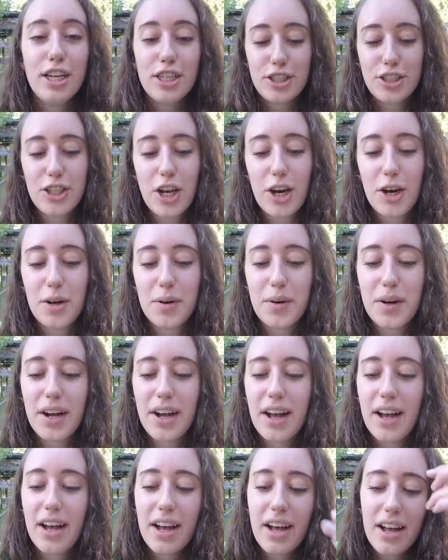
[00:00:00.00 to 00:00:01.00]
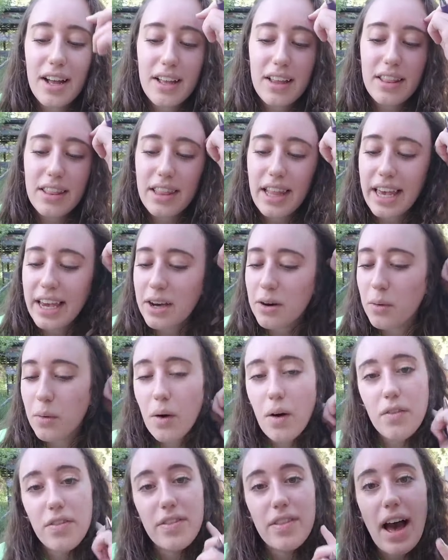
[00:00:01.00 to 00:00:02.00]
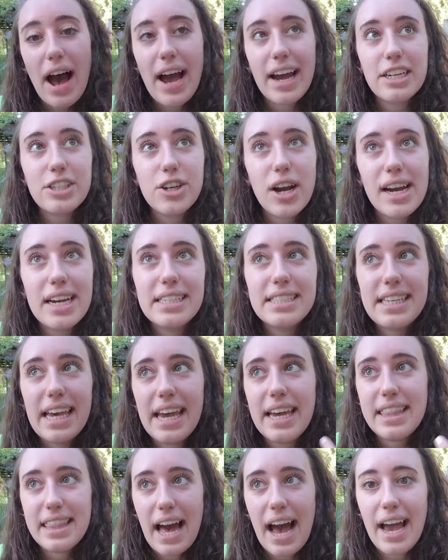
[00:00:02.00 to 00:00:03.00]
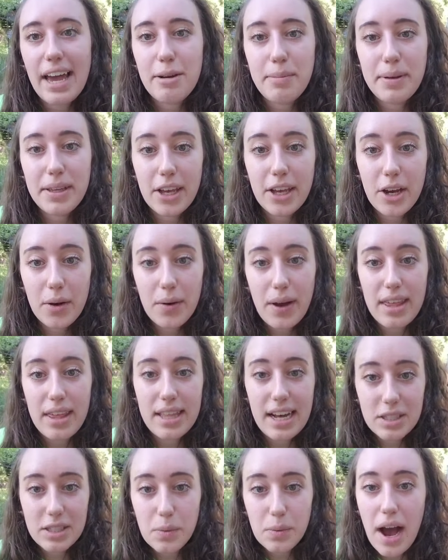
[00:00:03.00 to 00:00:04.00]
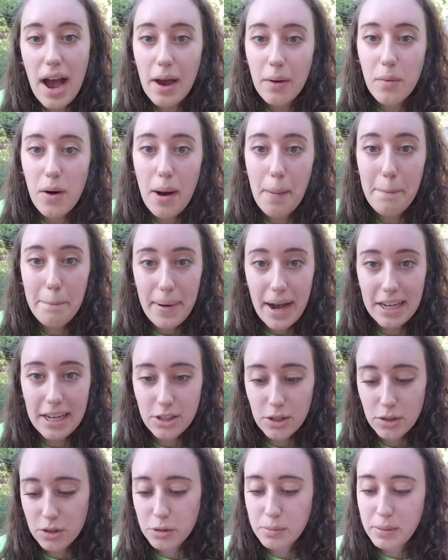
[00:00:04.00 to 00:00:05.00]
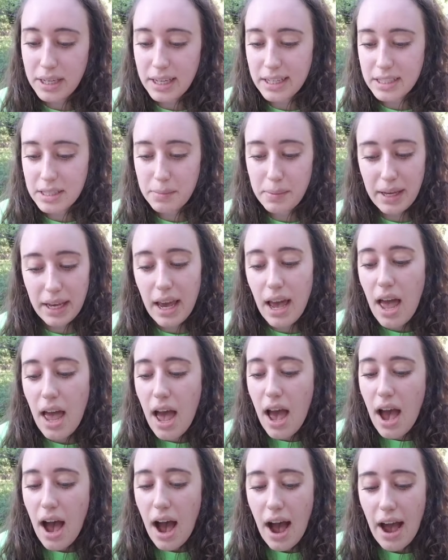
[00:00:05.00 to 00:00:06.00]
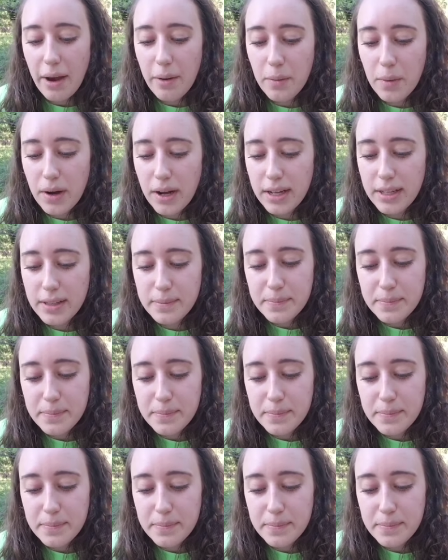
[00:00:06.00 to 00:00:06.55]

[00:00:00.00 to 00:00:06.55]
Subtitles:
So like, I try and take that and be like, okay, that's what I want my social media to be. I want